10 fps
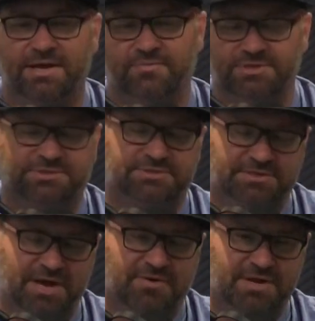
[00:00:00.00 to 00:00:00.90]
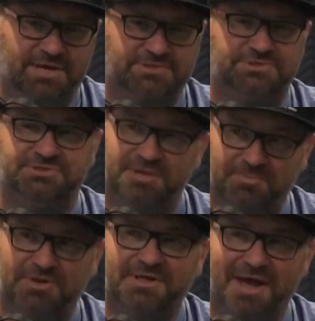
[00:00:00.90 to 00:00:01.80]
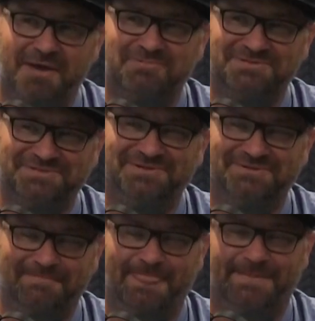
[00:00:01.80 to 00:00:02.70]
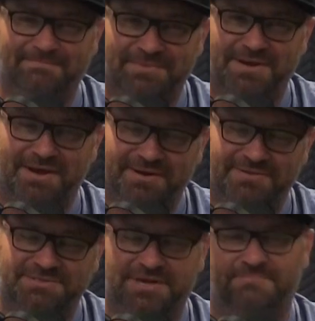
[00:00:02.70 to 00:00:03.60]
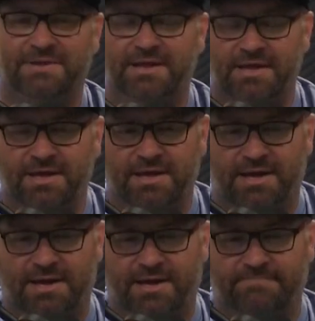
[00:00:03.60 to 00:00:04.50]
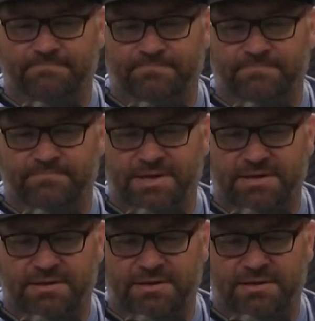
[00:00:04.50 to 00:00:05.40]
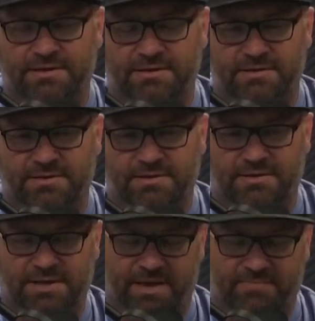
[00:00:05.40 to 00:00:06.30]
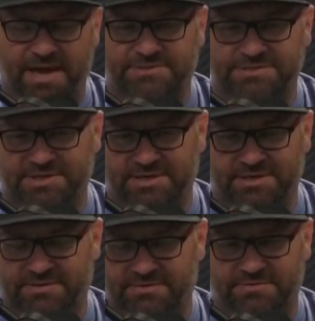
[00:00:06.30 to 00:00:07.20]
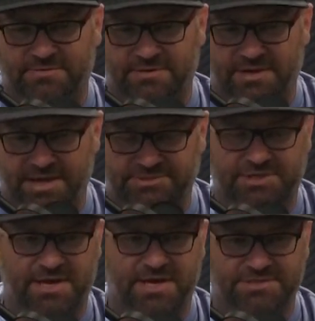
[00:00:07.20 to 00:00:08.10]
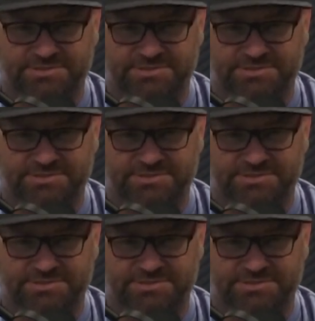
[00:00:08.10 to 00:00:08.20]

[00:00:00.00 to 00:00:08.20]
which nowadays typically happens, but not all the time. But yeah, back to the HKS